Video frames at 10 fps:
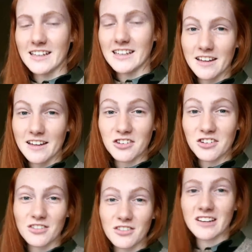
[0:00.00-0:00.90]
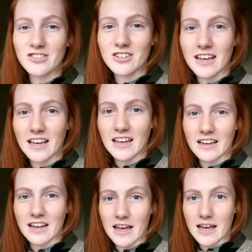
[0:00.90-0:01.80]
Annie Kath took us for lunch
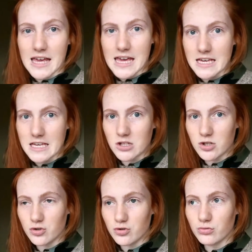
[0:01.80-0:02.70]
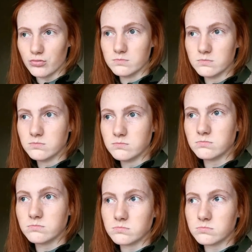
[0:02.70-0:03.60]
in a...
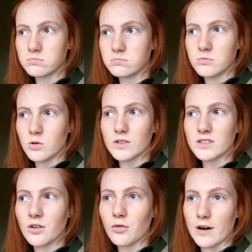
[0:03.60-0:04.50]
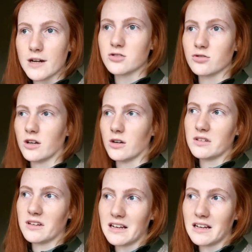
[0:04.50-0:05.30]
It wasn't a restaurant. It